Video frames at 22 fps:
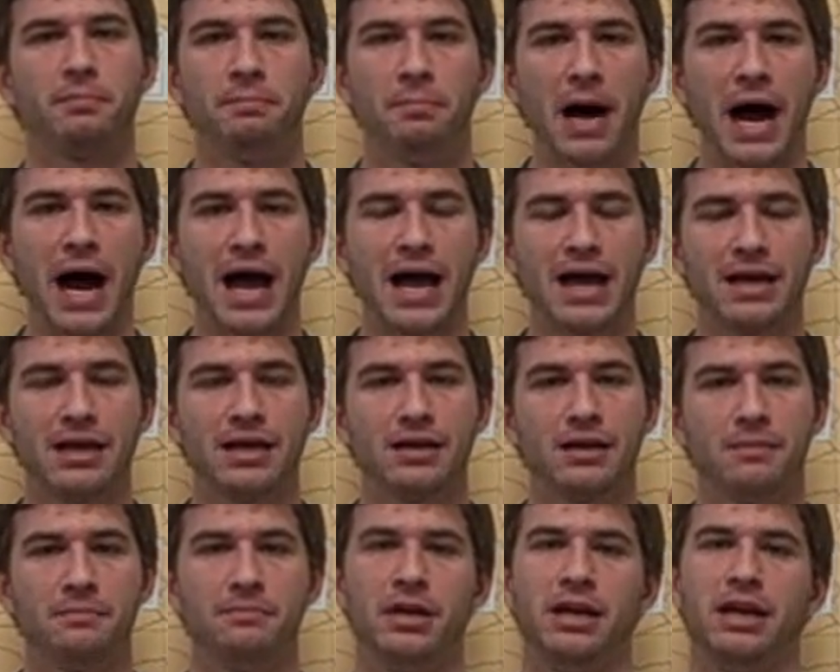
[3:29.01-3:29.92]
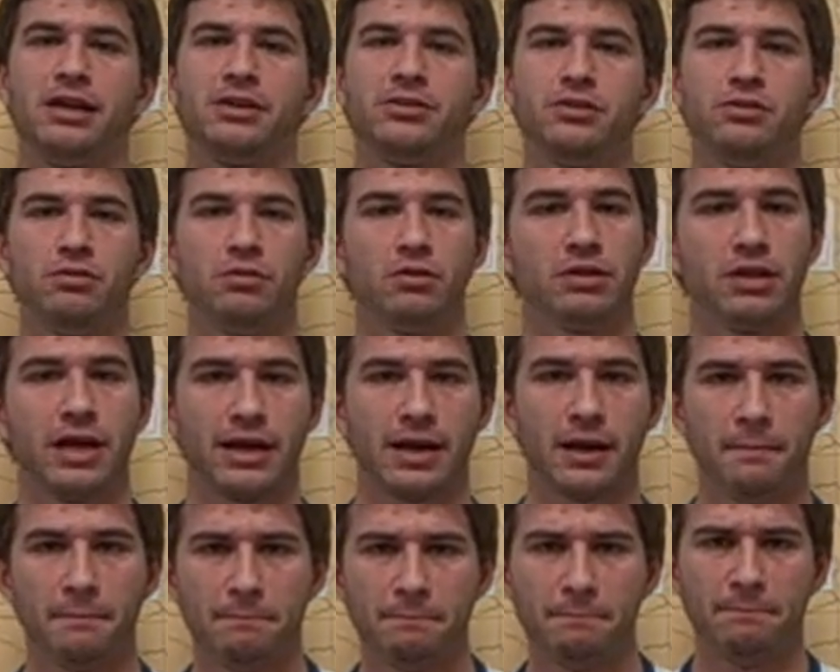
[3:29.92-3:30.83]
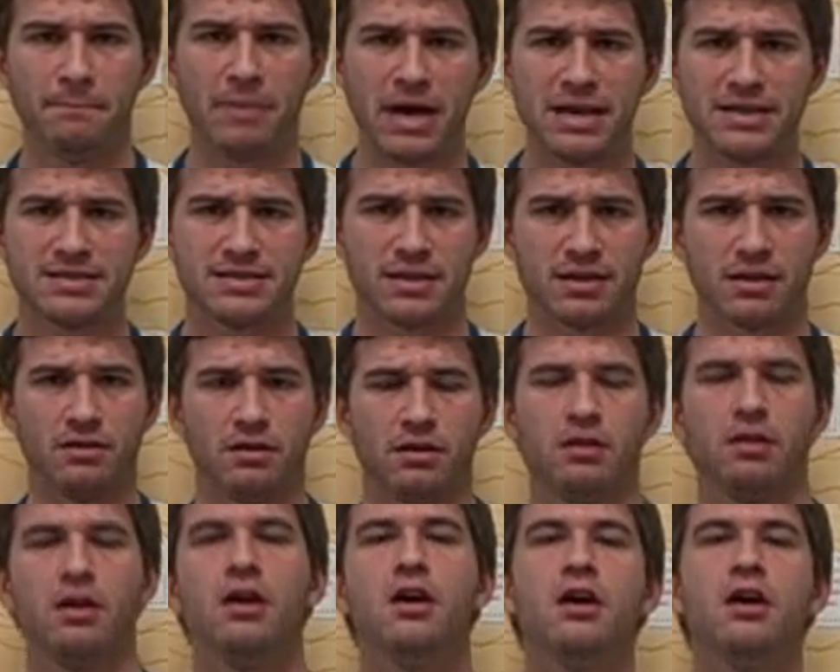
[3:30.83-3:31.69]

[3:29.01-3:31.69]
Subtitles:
Bi meaning two, like bicycle.